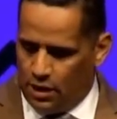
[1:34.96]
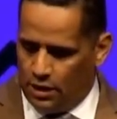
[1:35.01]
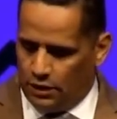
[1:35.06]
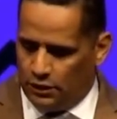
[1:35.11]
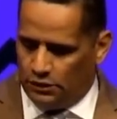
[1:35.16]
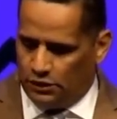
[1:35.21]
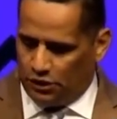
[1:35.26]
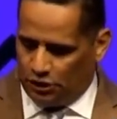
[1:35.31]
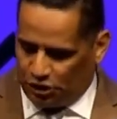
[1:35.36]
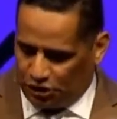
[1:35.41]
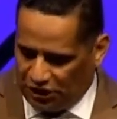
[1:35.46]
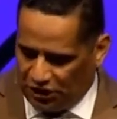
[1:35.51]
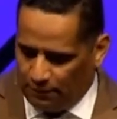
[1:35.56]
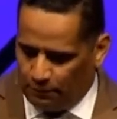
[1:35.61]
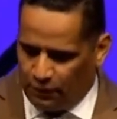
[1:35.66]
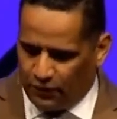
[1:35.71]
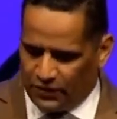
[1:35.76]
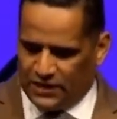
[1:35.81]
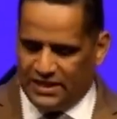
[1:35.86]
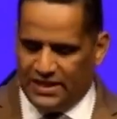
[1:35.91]
The ship
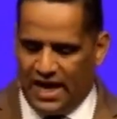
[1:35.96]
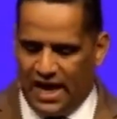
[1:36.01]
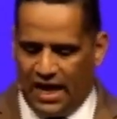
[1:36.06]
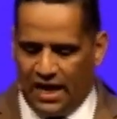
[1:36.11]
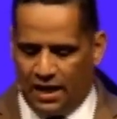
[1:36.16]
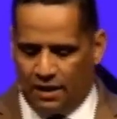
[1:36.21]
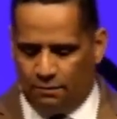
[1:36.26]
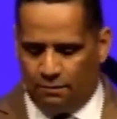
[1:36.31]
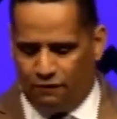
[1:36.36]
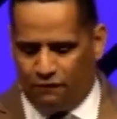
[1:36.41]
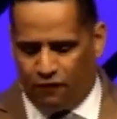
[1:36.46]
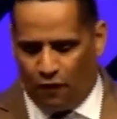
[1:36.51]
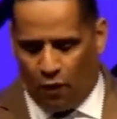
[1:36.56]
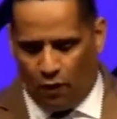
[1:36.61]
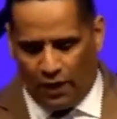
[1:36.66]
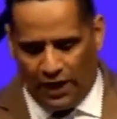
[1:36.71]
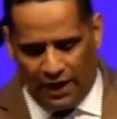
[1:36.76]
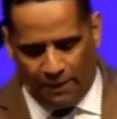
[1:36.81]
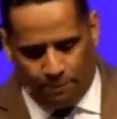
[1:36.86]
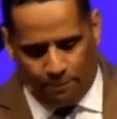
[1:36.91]
was named for
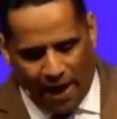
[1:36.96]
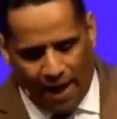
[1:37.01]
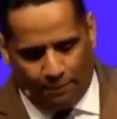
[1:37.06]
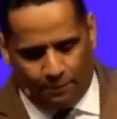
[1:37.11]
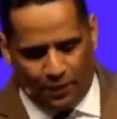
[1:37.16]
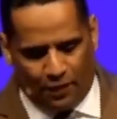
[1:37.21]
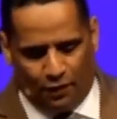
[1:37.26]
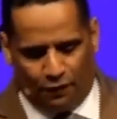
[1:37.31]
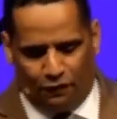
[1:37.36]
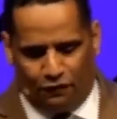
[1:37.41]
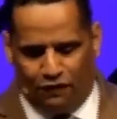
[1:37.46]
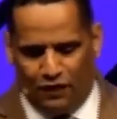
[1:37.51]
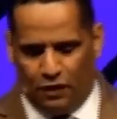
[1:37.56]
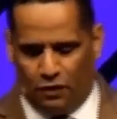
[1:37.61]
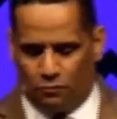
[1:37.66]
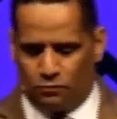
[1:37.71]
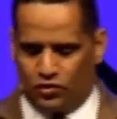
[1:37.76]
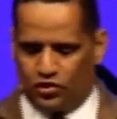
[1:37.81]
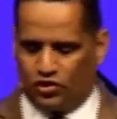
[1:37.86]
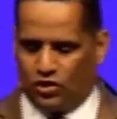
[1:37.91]
a popular film
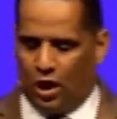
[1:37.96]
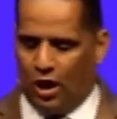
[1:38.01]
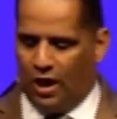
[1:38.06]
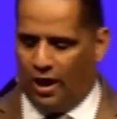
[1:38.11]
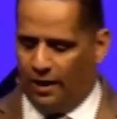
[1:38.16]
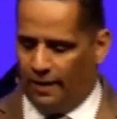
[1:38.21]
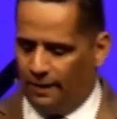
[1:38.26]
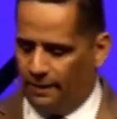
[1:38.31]
star.